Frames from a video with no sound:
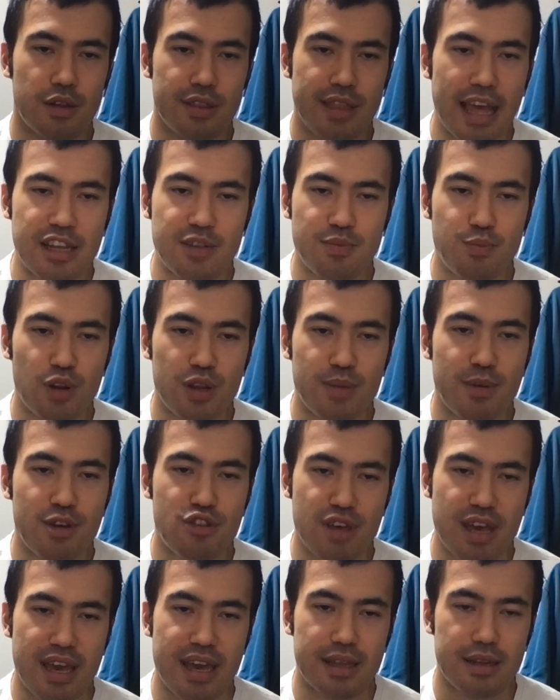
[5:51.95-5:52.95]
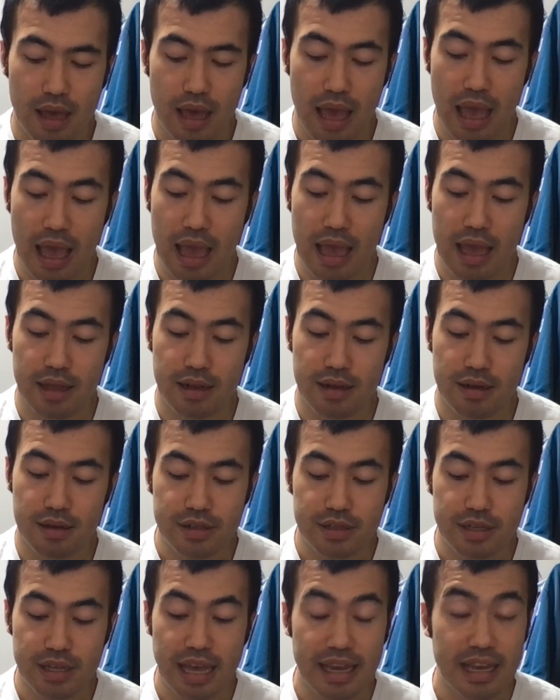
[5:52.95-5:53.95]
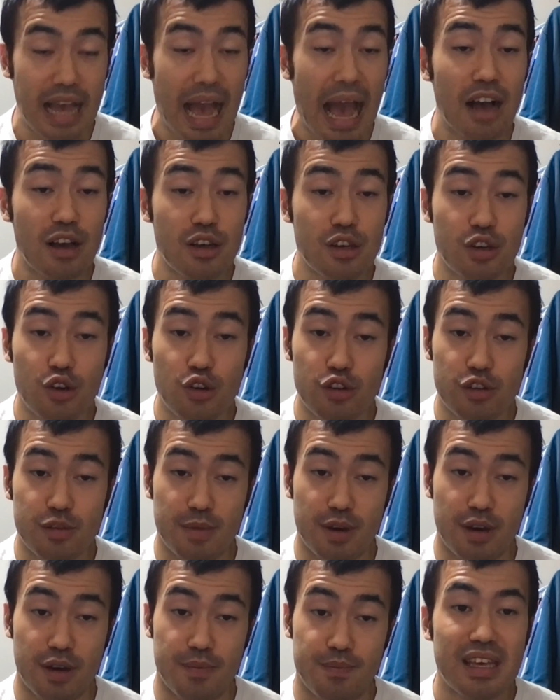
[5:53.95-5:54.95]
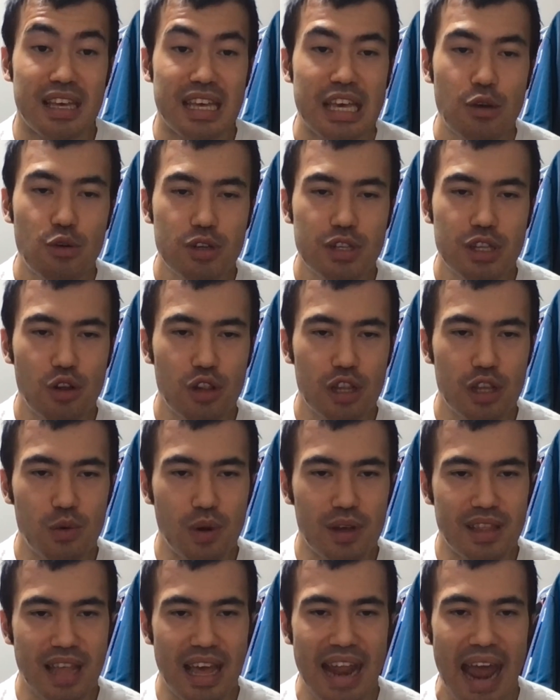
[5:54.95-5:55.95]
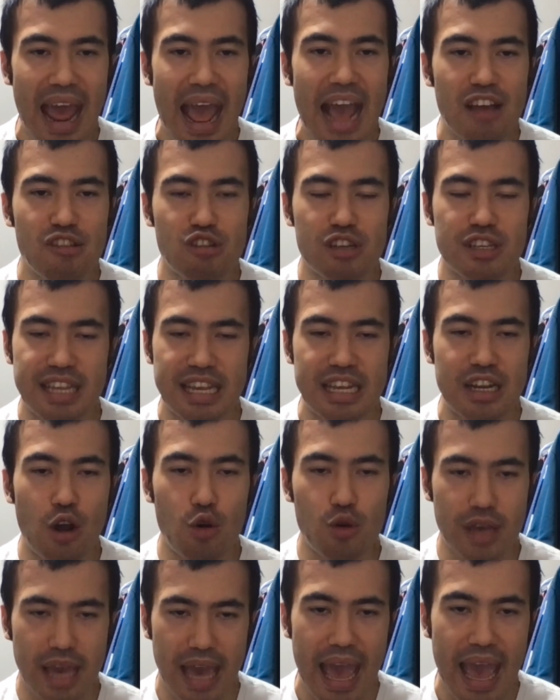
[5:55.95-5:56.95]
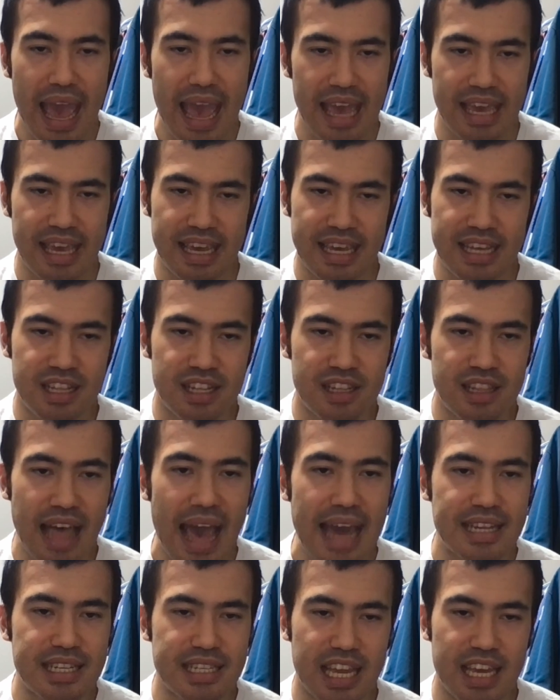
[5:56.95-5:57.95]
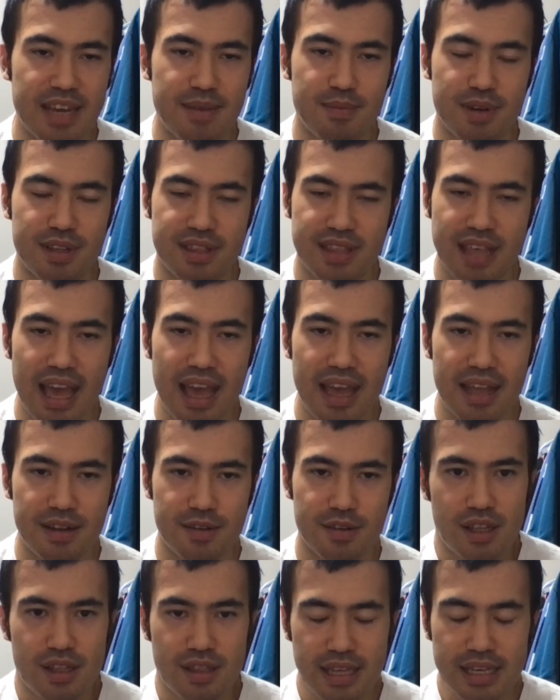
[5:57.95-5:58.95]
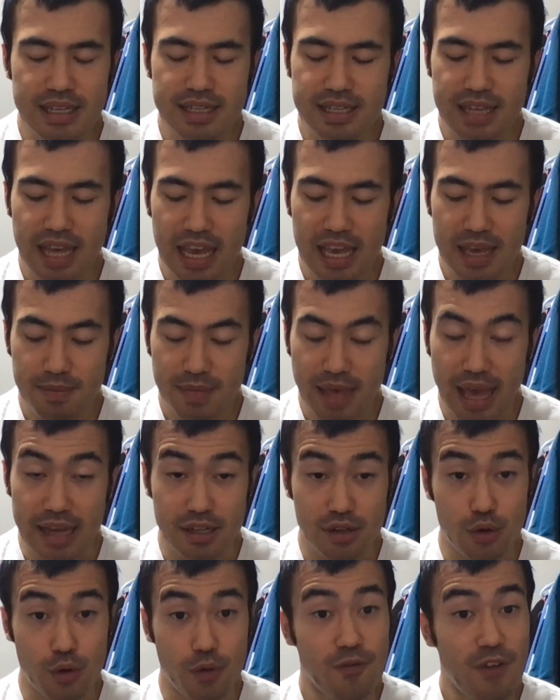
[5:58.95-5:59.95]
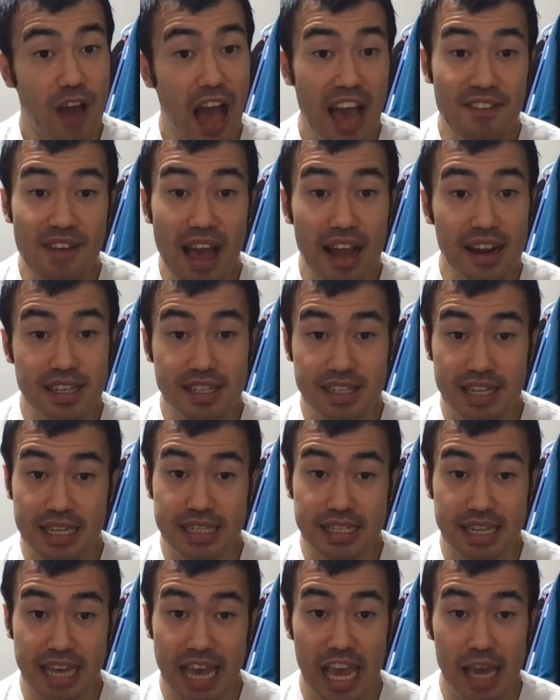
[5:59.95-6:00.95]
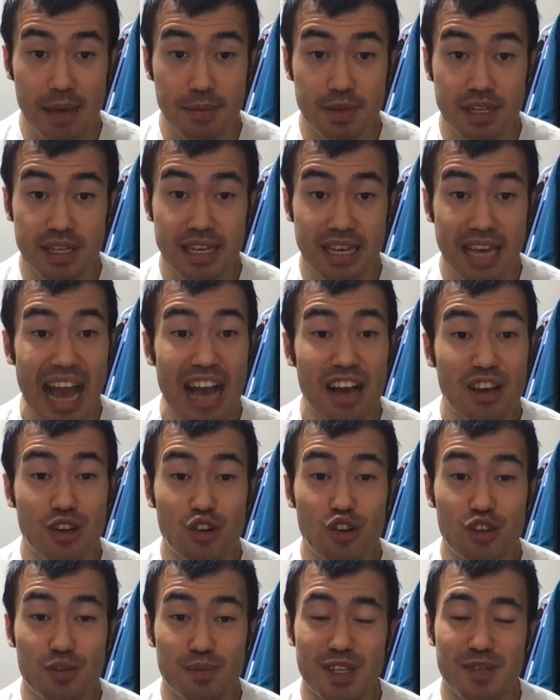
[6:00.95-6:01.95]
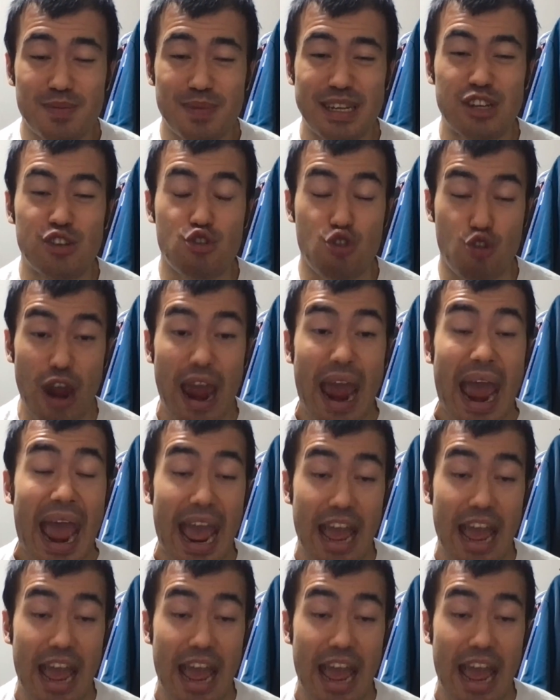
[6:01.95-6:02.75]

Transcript: That's pretty much it. And yeah, Kyle Kuzma, he was the only one that actually did okay in the last game. But then this game, yeah, so 5 out of 6 games, Kyle Kuzma's been trash.